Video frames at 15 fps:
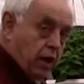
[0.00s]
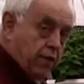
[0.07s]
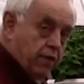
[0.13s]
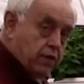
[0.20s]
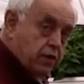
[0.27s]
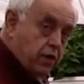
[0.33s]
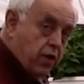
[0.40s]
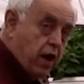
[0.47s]
If
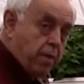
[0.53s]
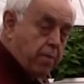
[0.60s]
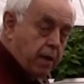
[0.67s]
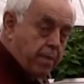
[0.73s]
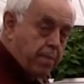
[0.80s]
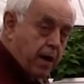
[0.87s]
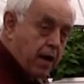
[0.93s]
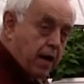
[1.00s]
it's a great
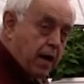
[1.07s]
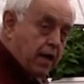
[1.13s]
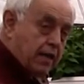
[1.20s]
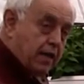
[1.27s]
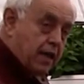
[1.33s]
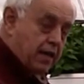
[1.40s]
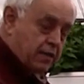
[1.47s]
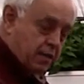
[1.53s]
big pot like
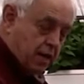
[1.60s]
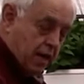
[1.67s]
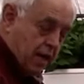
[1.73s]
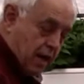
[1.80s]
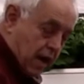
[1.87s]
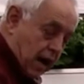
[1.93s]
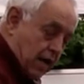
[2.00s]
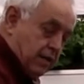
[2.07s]
this,
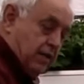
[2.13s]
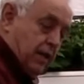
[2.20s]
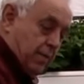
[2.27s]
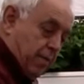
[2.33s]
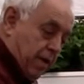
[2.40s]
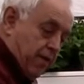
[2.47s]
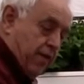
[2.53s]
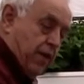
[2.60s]
I stick
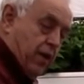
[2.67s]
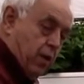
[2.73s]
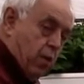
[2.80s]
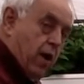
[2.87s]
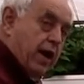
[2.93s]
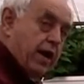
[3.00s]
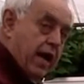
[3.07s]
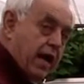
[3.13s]
my finger
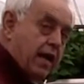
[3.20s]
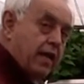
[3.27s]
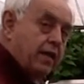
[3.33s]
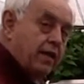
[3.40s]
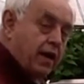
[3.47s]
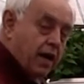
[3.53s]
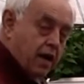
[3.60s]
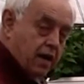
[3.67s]
way down in
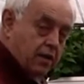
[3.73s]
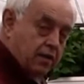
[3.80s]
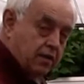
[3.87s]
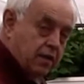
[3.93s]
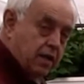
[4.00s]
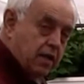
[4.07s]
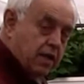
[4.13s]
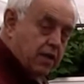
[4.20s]
there
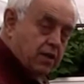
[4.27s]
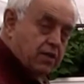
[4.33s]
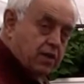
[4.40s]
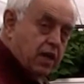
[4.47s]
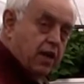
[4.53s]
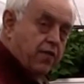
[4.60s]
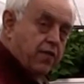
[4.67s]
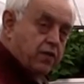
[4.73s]
to
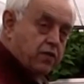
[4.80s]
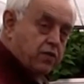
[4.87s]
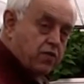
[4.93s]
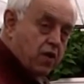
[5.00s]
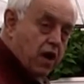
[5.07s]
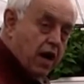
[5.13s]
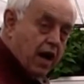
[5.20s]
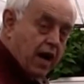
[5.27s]
see if it's
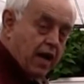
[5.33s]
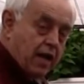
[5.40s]
dry.